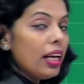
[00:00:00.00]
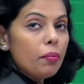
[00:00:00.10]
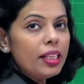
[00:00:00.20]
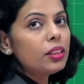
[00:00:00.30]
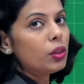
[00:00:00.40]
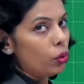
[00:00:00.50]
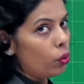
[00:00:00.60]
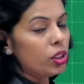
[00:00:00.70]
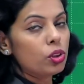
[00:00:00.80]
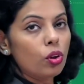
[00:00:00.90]
element?
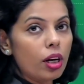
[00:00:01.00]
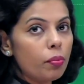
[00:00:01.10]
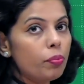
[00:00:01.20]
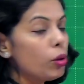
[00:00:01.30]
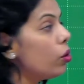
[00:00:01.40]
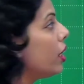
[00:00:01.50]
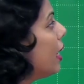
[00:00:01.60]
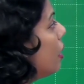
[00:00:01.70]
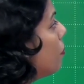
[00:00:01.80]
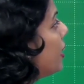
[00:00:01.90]
No, it's not a pure
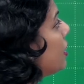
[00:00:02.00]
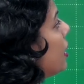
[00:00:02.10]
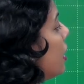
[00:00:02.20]
element.